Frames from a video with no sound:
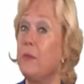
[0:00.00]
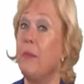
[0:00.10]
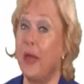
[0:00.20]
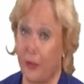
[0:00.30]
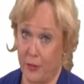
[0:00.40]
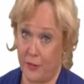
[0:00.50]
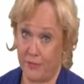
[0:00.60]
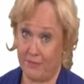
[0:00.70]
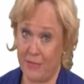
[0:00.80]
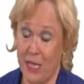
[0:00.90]
the better.
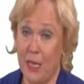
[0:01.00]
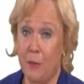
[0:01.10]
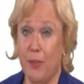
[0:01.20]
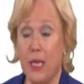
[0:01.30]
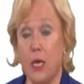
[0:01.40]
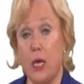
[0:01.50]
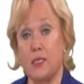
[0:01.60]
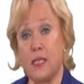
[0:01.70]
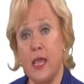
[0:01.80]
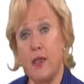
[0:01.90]

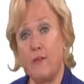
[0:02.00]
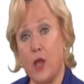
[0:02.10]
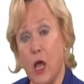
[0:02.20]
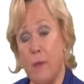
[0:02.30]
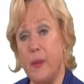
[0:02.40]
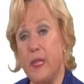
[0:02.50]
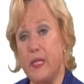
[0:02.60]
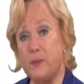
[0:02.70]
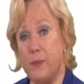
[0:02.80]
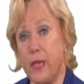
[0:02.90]
Because if a
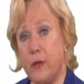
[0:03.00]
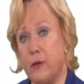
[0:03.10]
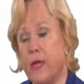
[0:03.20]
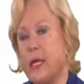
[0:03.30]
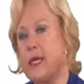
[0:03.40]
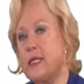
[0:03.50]
company is bigger,